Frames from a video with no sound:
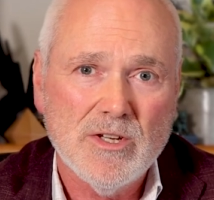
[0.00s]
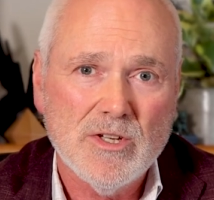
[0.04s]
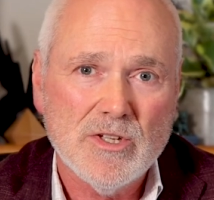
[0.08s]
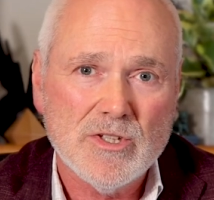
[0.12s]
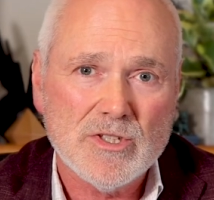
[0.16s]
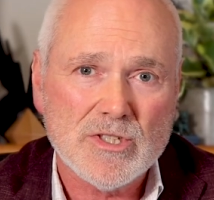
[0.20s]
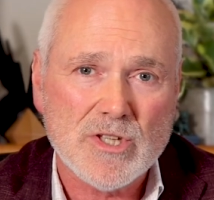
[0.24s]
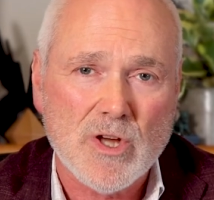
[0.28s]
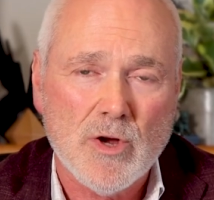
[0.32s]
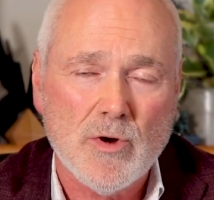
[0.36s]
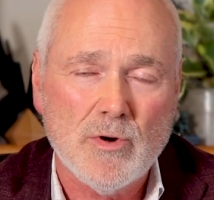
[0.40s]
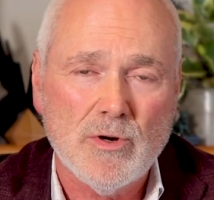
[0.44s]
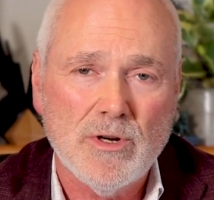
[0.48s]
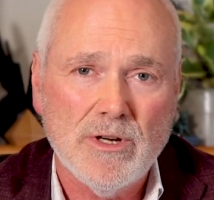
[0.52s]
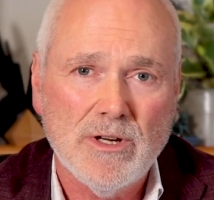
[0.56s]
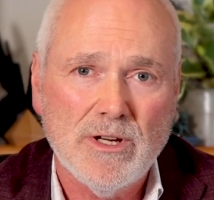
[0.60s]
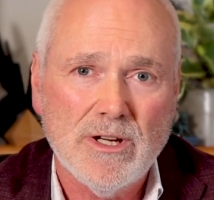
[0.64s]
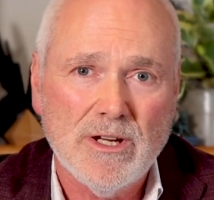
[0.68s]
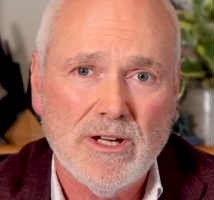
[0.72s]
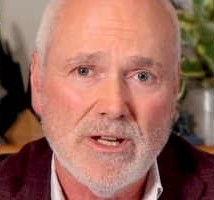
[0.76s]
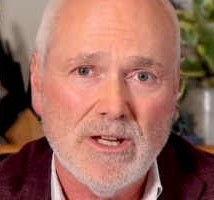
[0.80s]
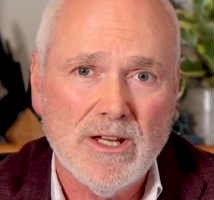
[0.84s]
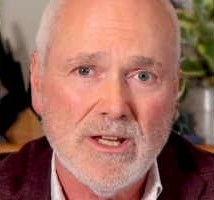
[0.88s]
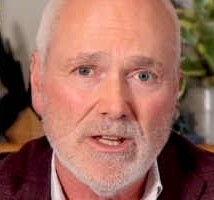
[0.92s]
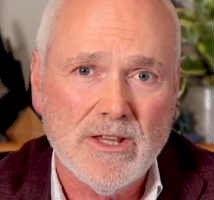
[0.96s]
So
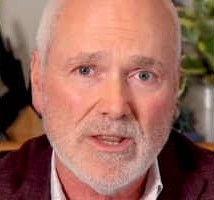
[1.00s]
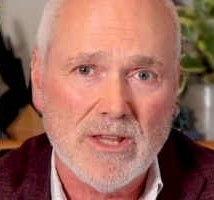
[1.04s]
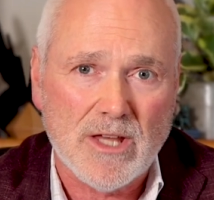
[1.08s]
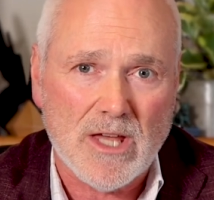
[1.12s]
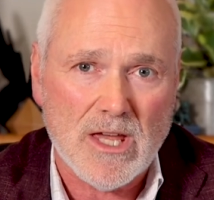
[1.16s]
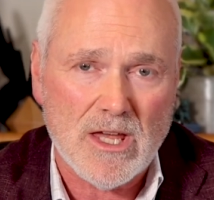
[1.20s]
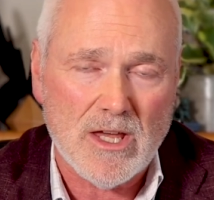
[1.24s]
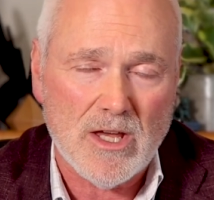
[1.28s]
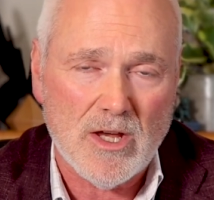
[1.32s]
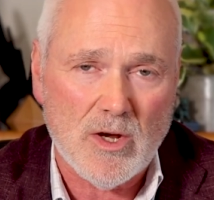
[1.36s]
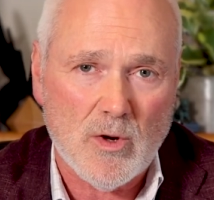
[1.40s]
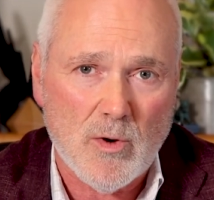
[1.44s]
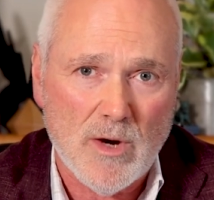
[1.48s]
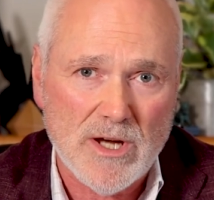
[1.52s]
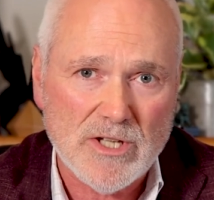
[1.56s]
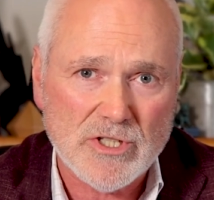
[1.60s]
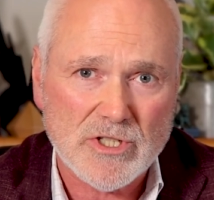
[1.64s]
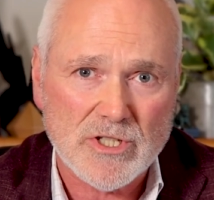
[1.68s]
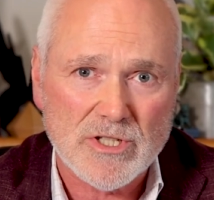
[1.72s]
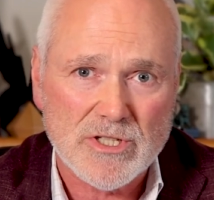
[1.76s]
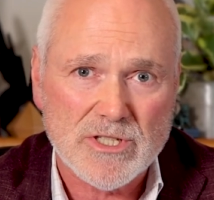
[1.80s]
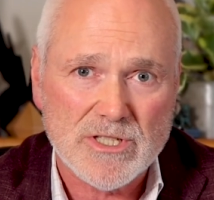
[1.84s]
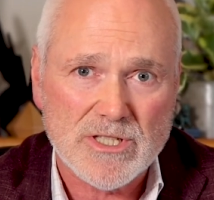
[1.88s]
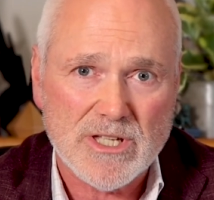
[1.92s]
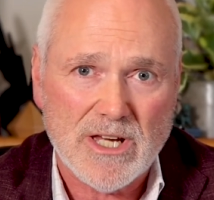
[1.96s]
the
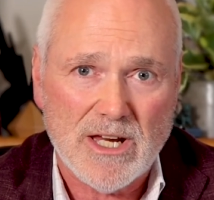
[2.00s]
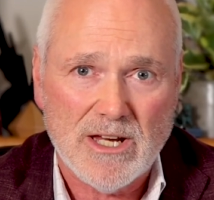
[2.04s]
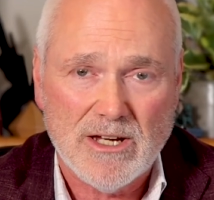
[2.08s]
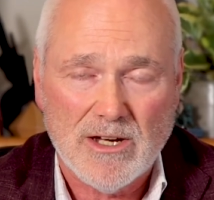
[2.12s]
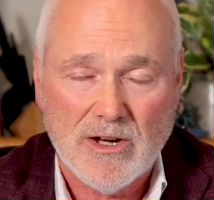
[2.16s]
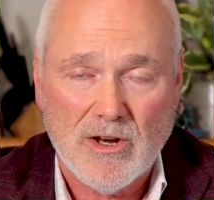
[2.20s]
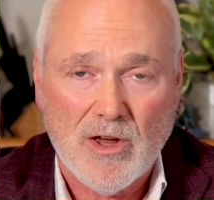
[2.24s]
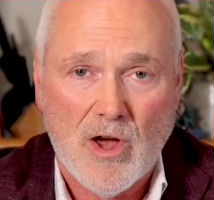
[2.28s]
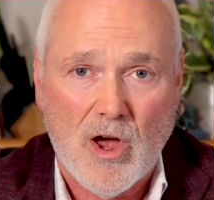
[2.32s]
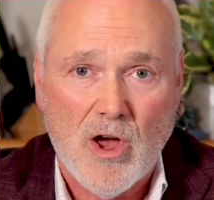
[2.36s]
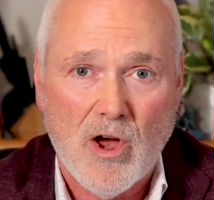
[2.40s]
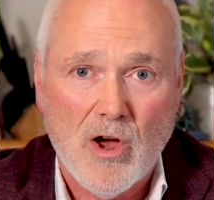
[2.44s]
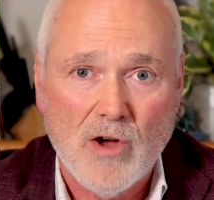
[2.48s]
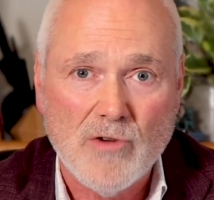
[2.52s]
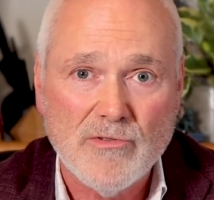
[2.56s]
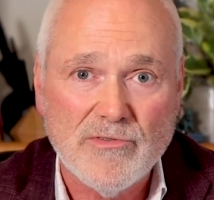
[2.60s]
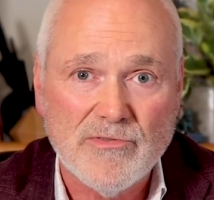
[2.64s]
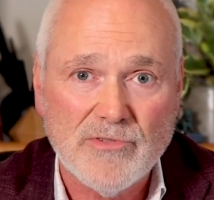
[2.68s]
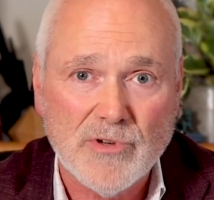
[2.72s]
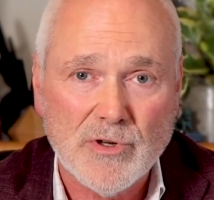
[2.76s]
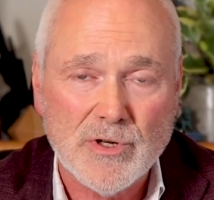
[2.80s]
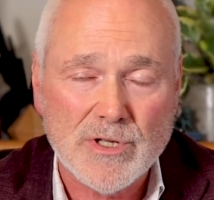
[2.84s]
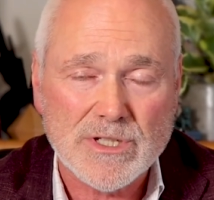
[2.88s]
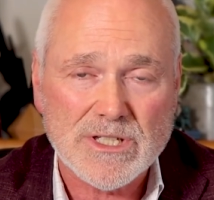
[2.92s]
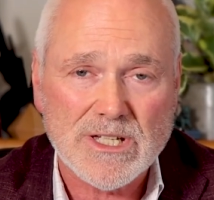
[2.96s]
questions in an
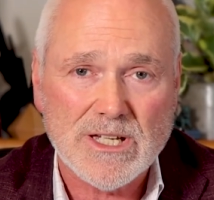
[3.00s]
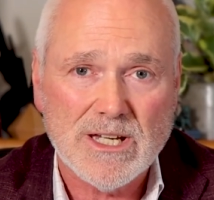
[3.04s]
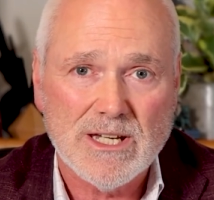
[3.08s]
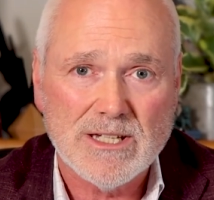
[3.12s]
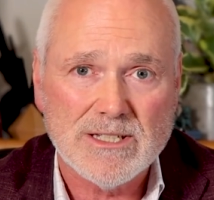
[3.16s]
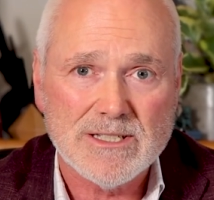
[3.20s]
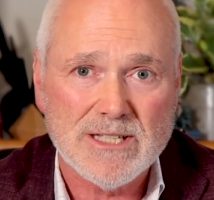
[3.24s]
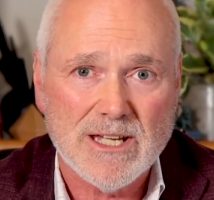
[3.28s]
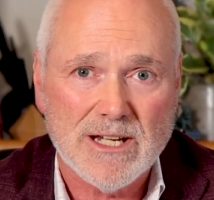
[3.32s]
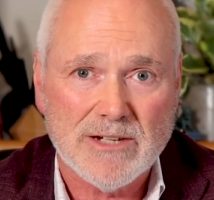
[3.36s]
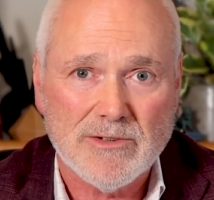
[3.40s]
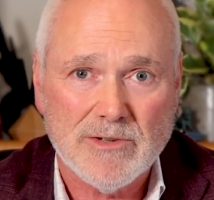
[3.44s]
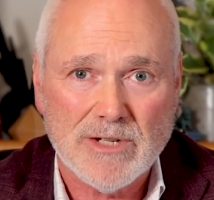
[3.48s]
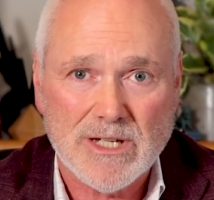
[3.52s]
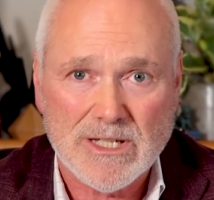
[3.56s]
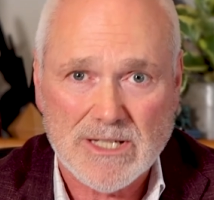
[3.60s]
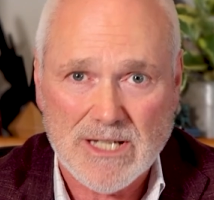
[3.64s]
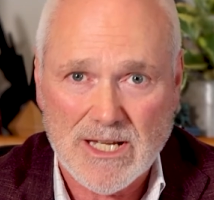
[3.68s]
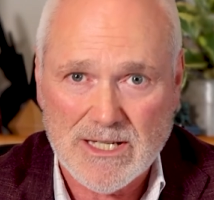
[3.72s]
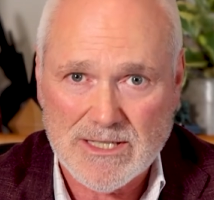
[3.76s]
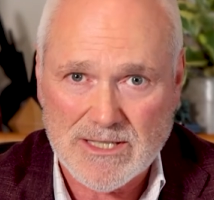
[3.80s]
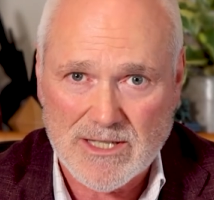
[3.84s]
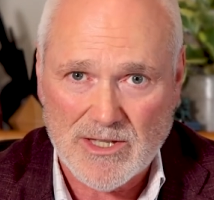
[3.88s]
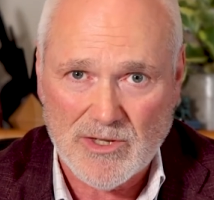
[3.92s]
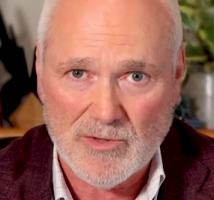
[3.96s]
overt integrity test,